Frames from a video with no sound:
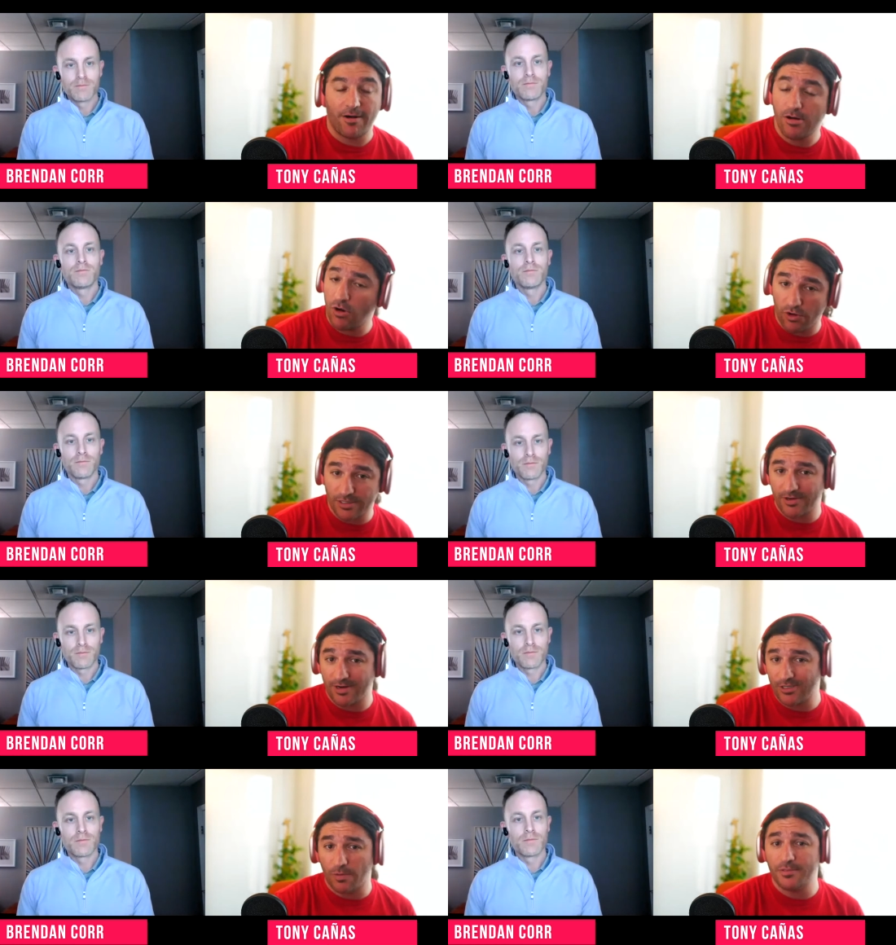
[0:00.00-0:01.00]
Speaker 1: or is there a
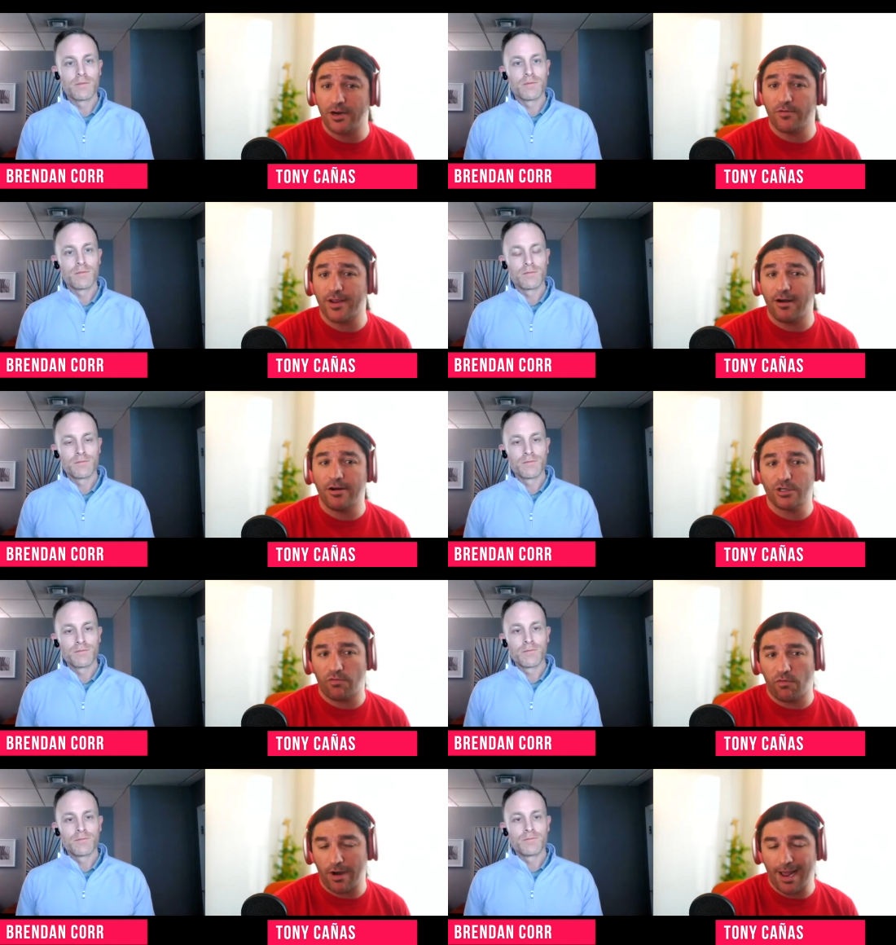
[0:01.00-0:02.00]
subset of carriers for
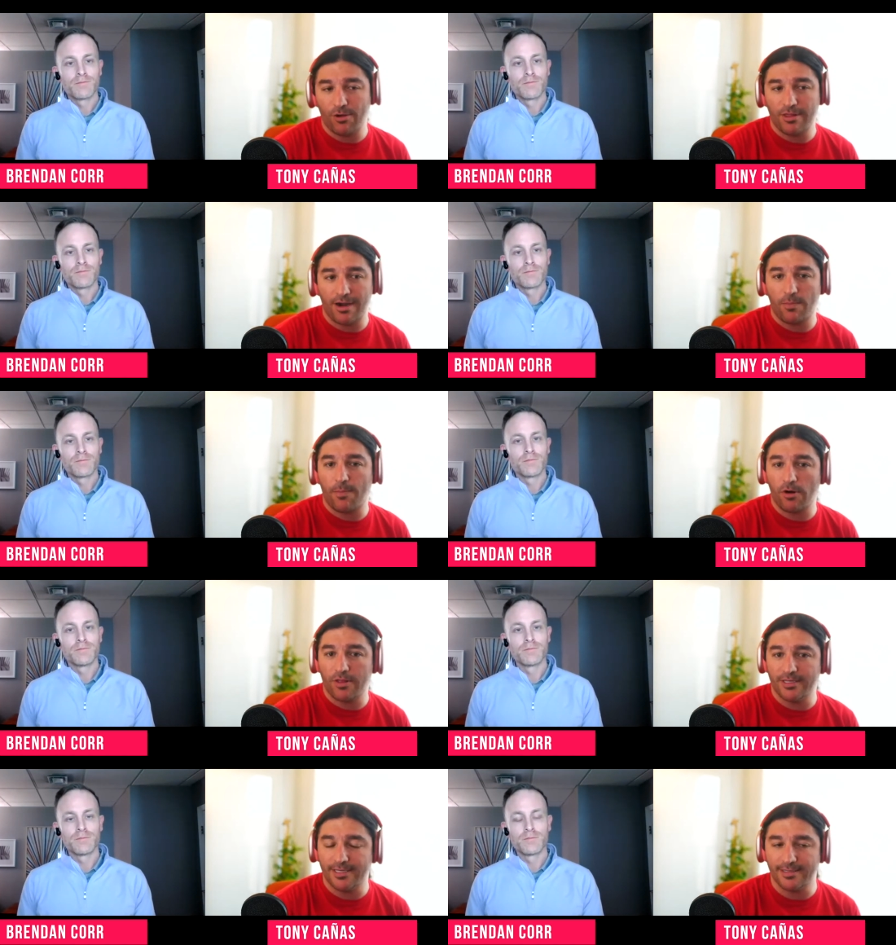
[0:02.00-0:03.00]
now that are part of the
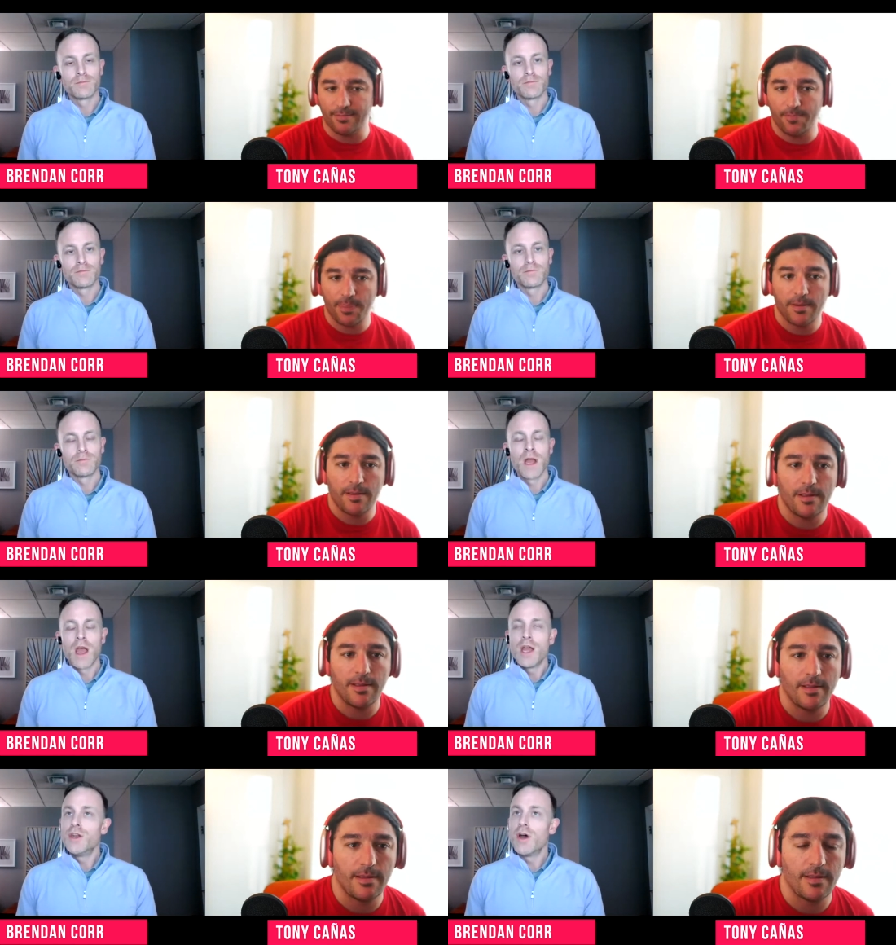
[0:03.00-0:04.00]
system?
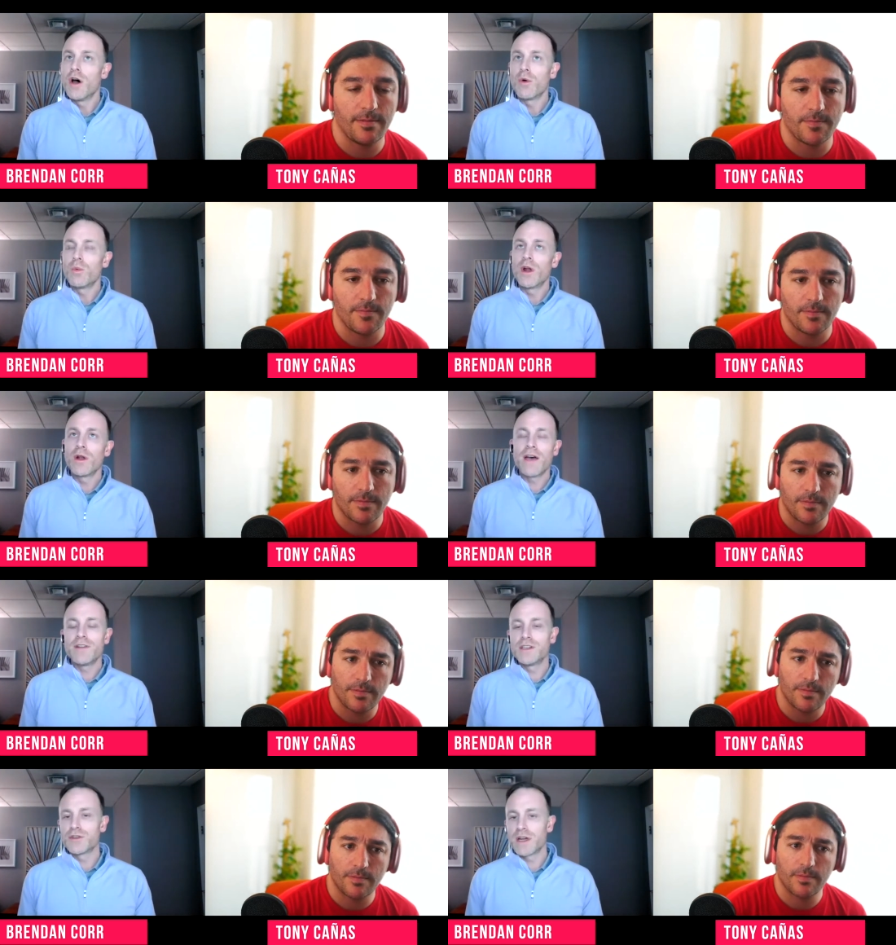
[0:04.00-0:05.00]
Speaker 2: No, we don't have
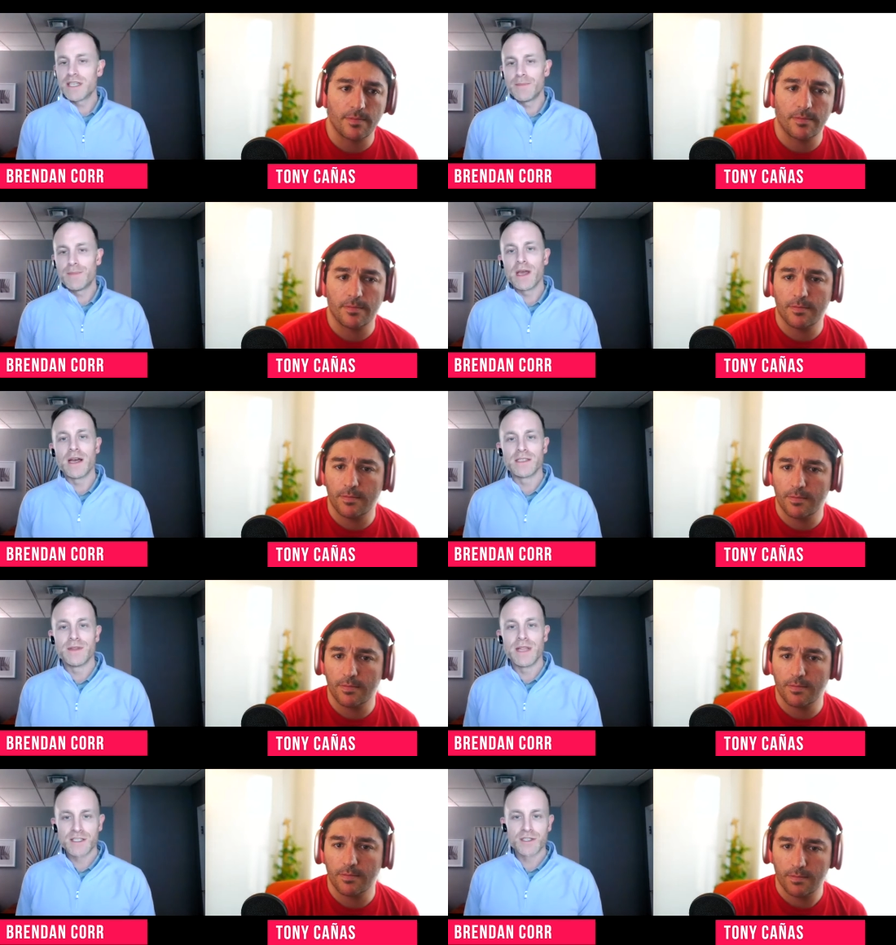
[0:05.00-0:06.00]
any direct APIs. I mean,
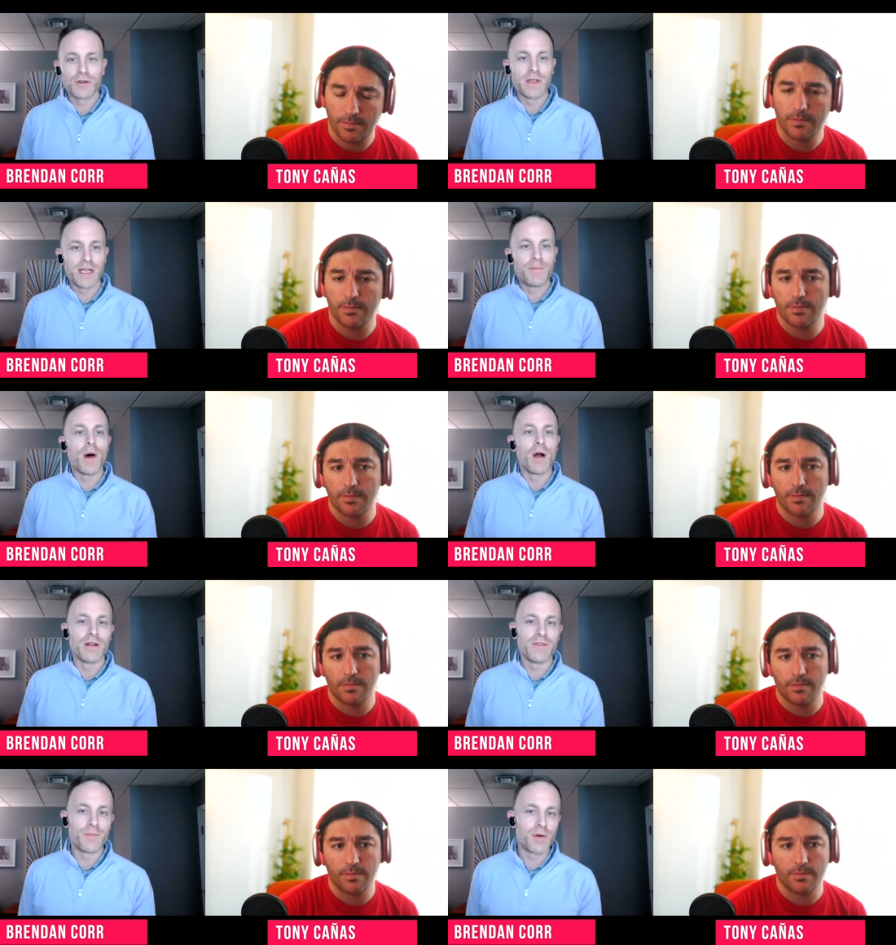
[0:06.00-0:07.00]
that's certainly a part
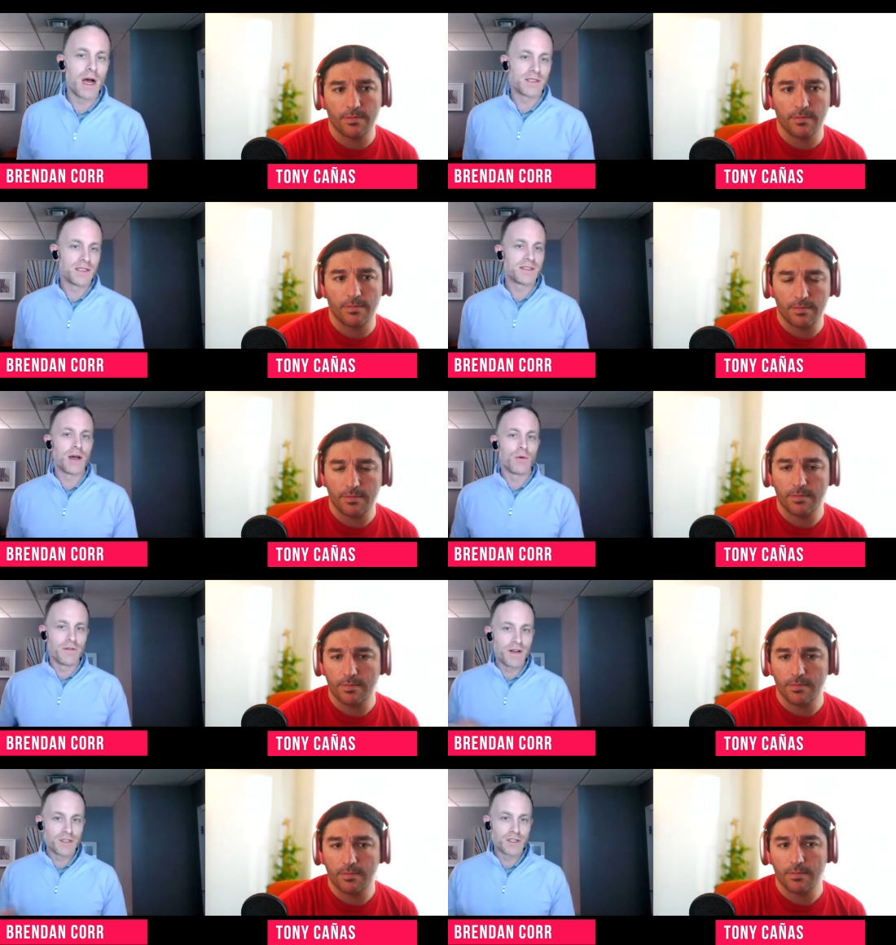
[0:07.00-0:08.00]
of the process that we're
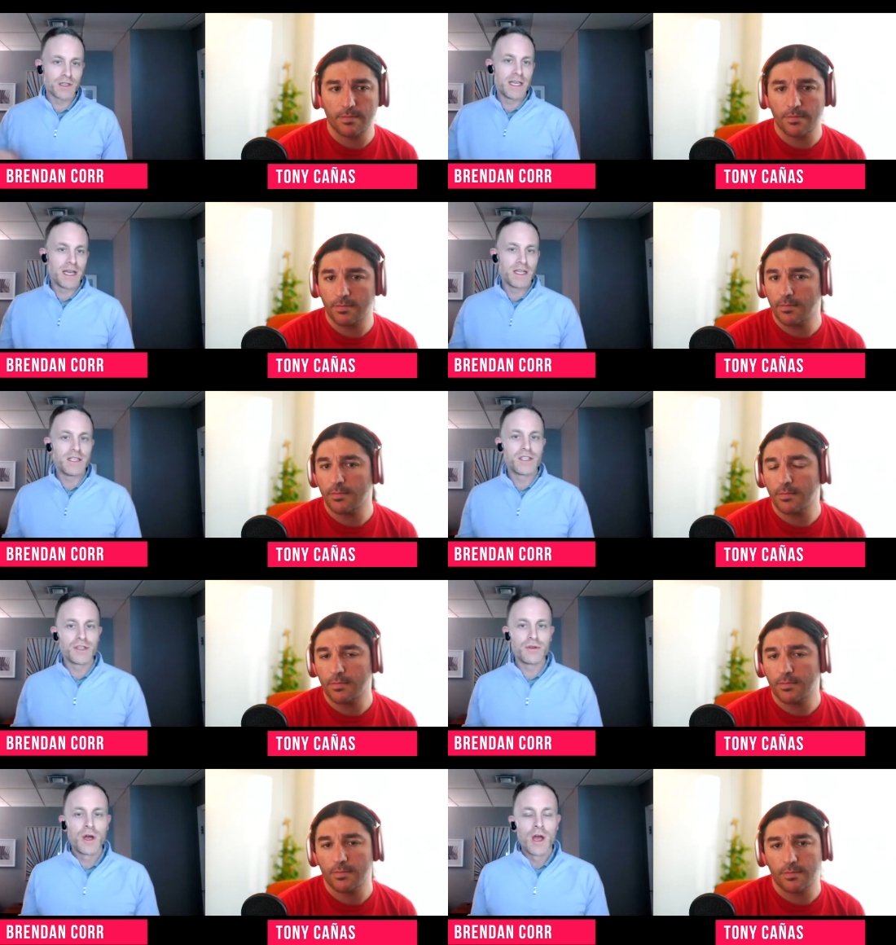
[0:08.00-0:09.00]
eventually getting
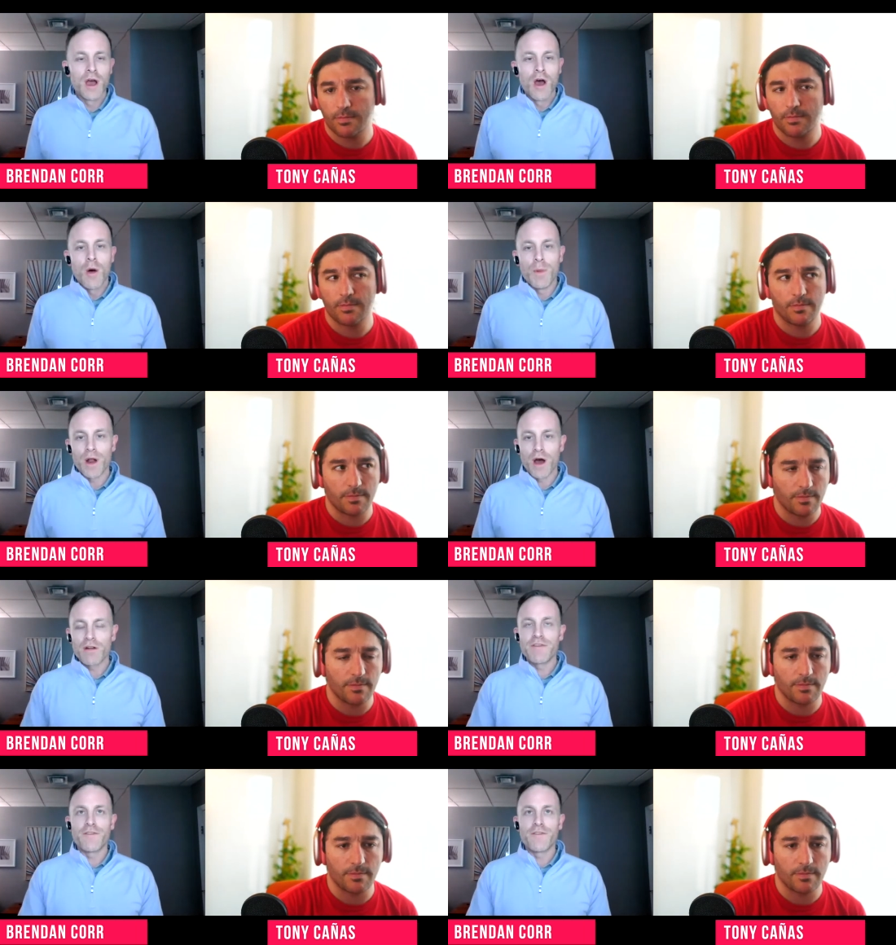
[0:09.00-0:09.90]
to. But our